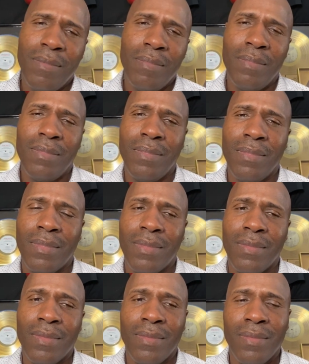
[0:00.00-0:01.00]

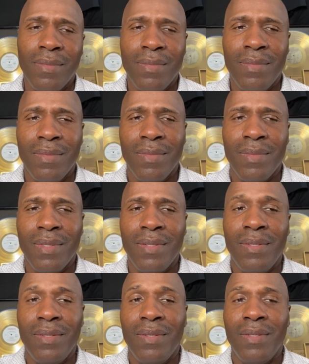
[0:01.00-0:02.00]

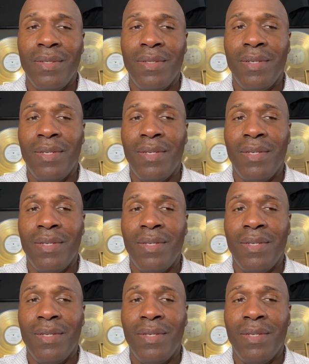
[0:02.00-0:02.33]
Nobody speaks.